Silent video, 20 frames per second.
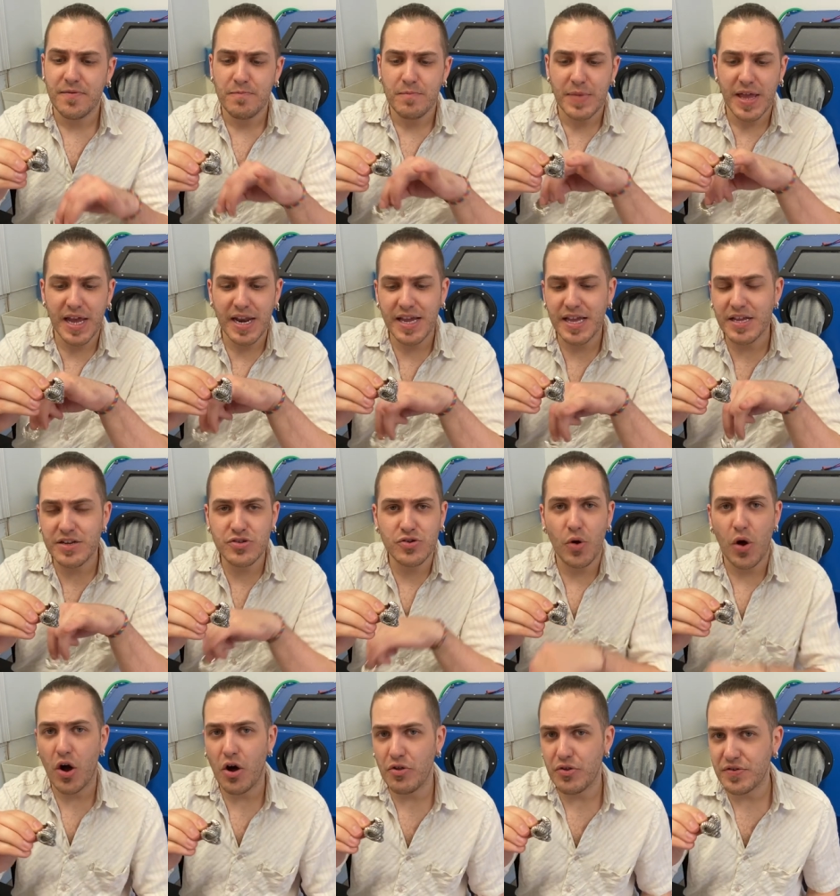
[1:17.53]
getting into
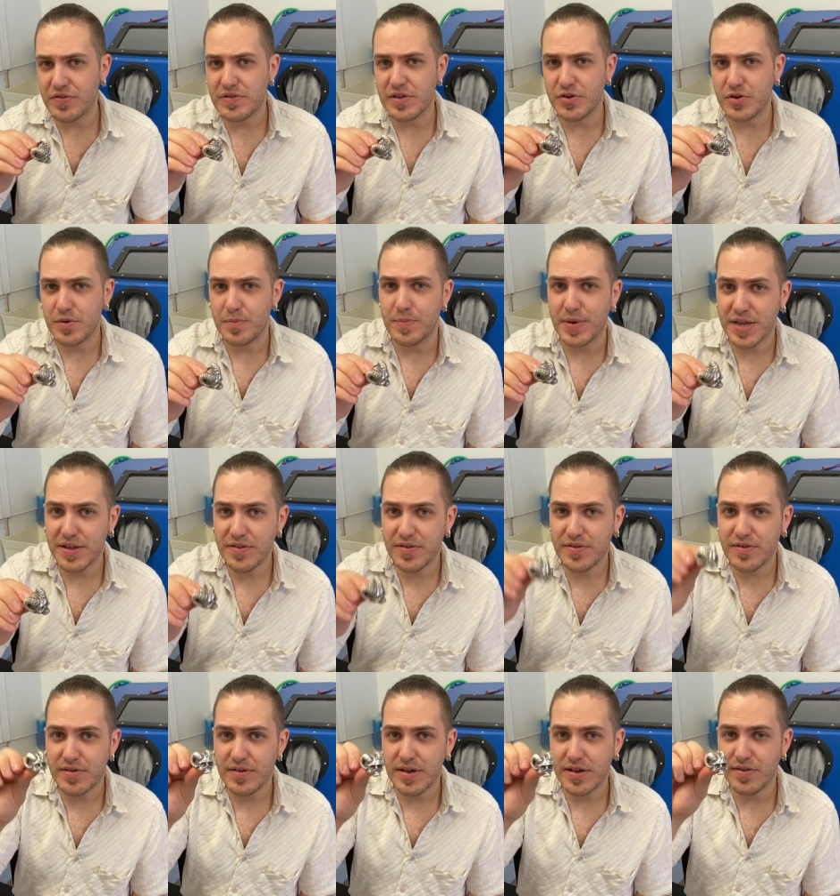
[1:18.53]
all those little
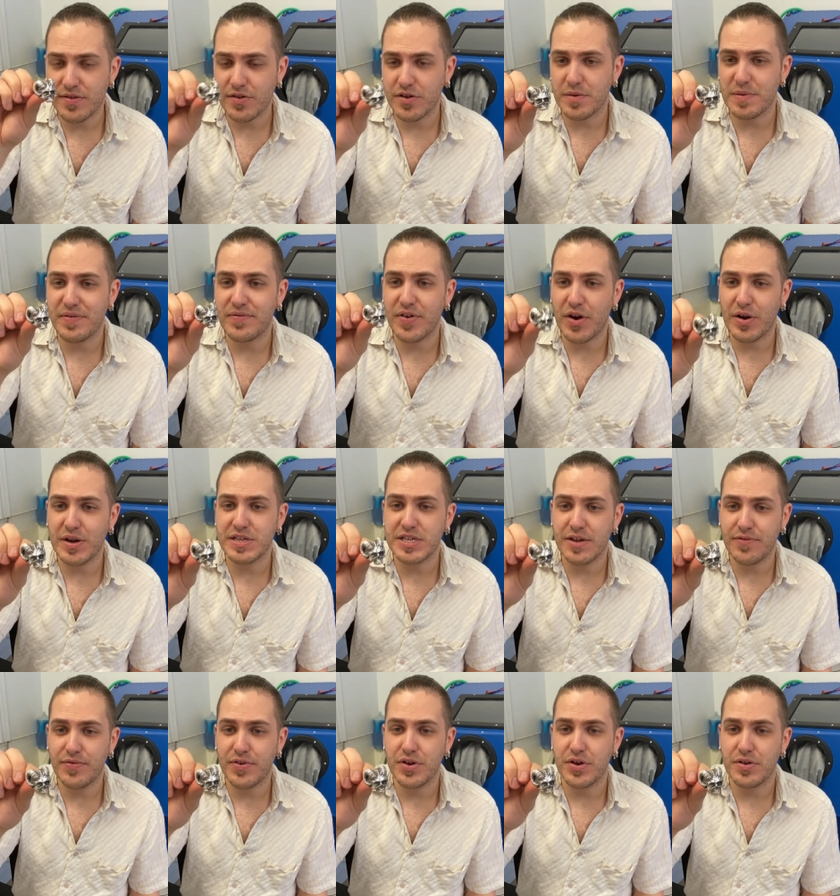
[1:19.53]
bits is going to be very
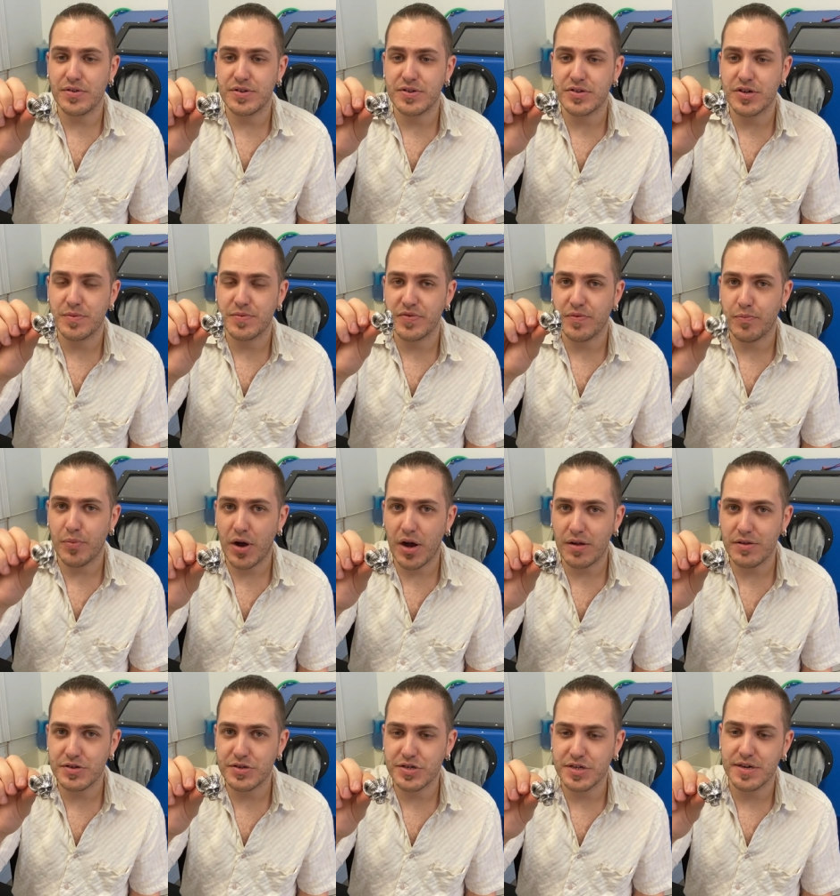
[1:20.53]
difficult in terms of
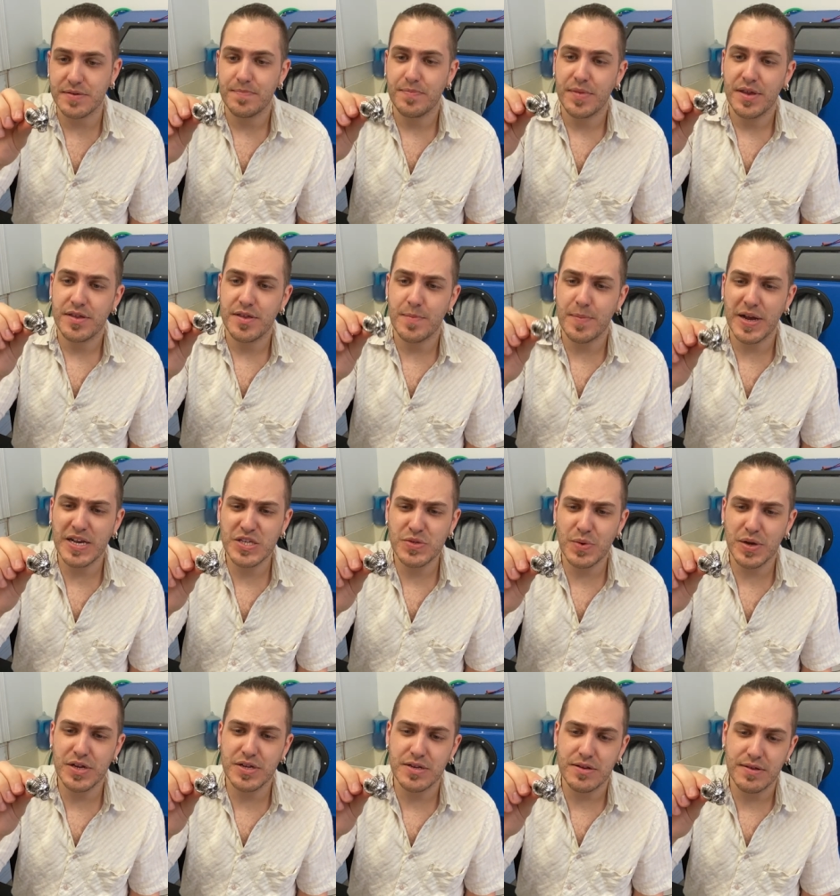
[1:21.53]
polishing. The best
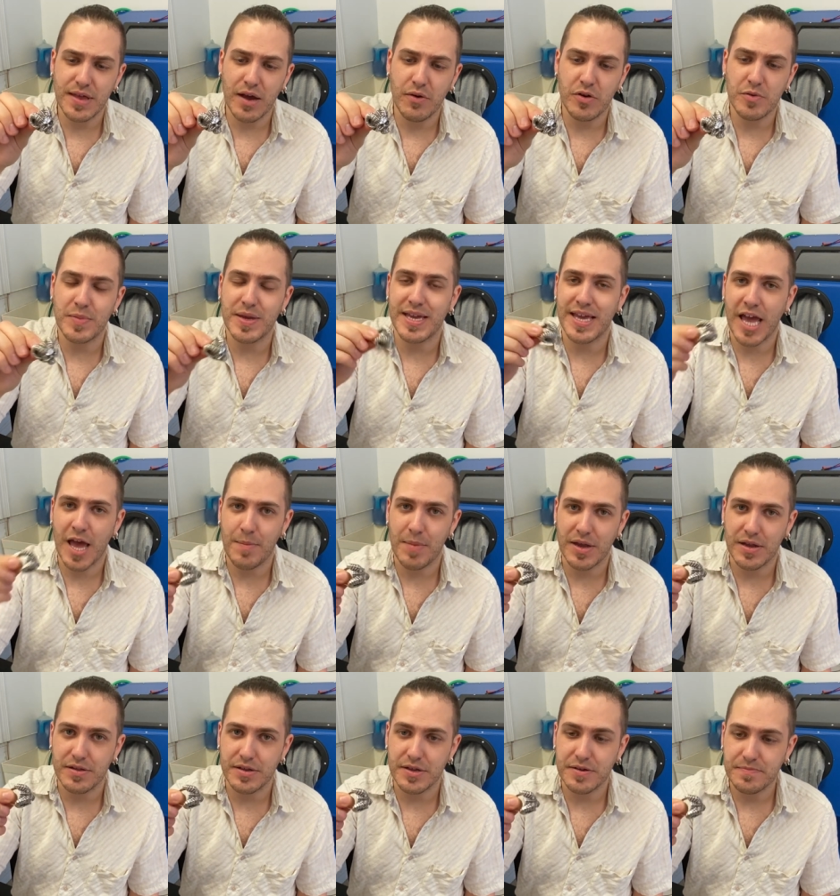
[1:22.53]
way to do that would be
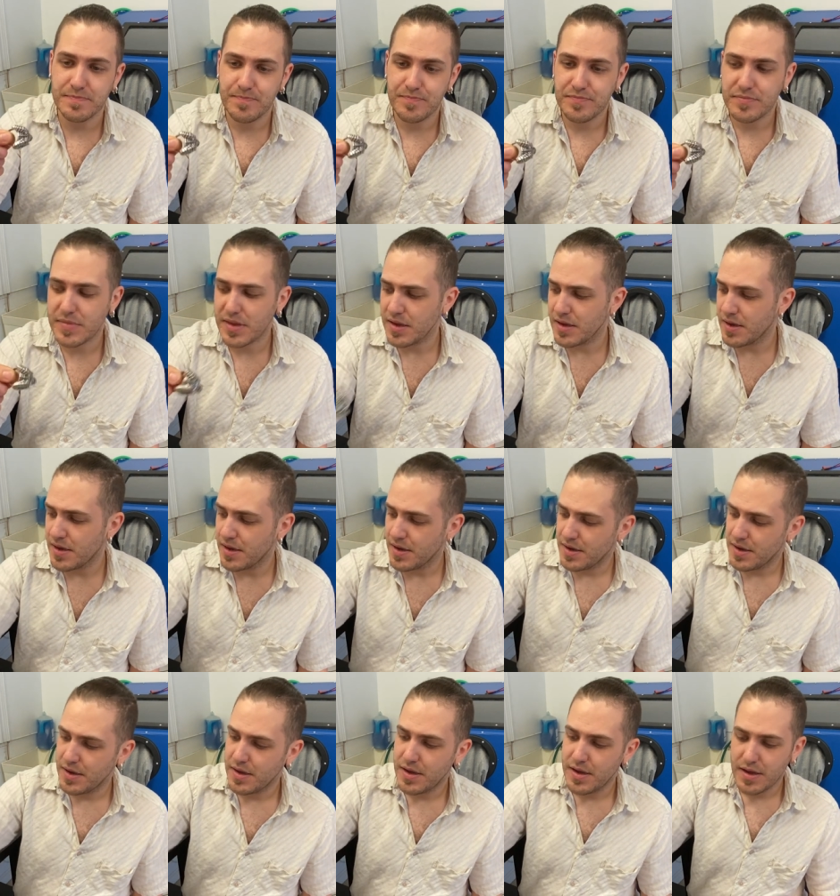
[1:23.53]
chemically.
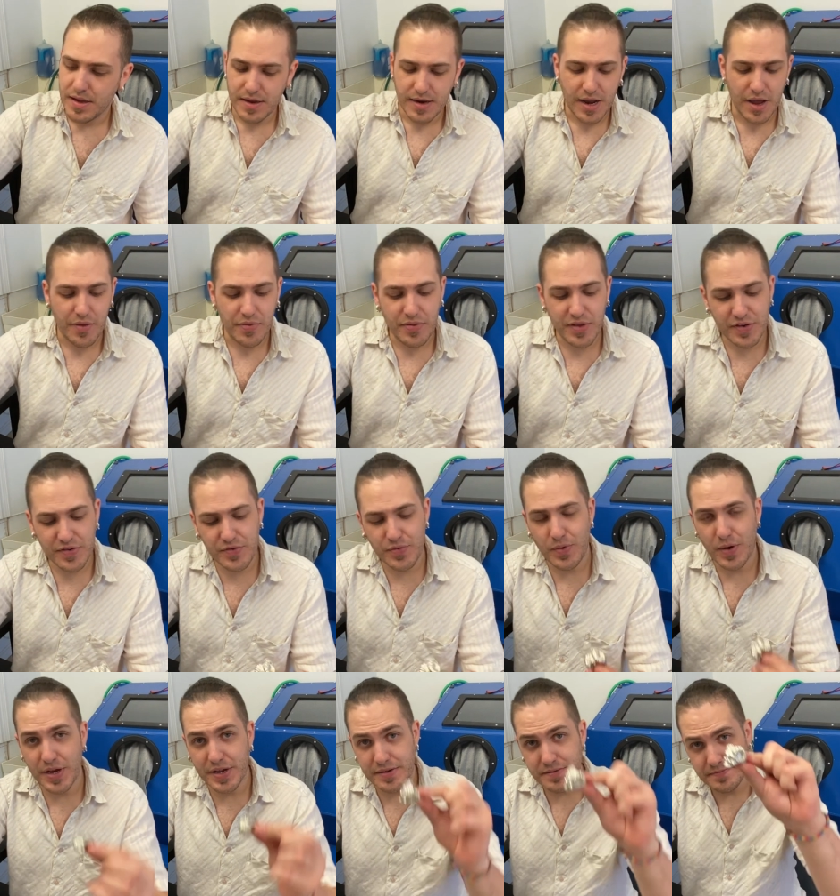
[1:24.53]
Now this
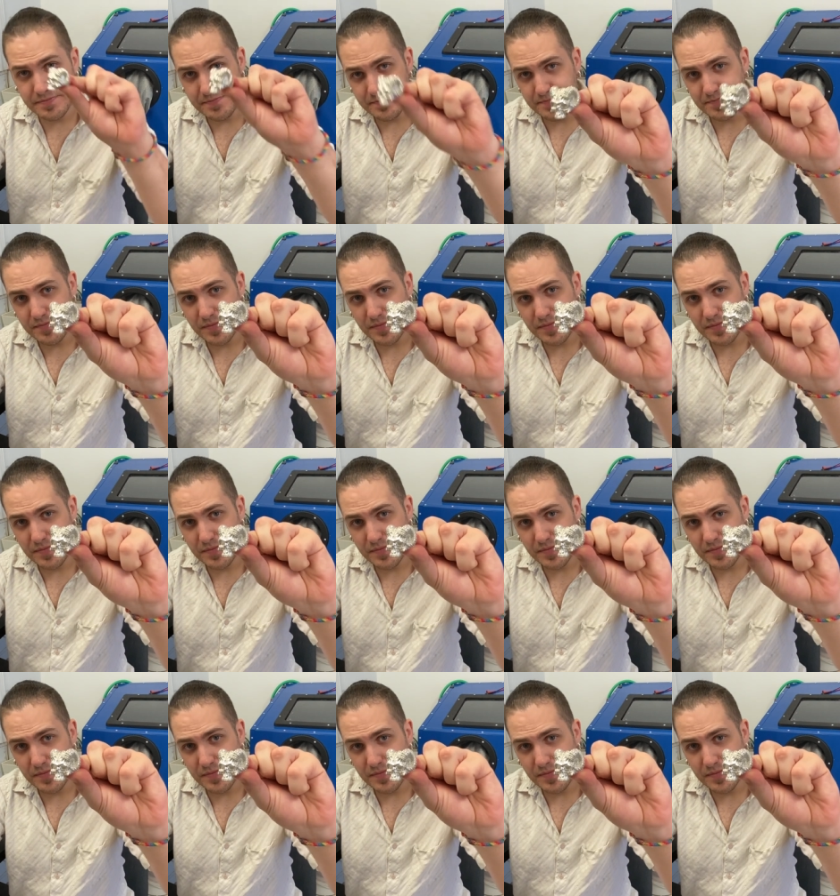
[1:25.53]
one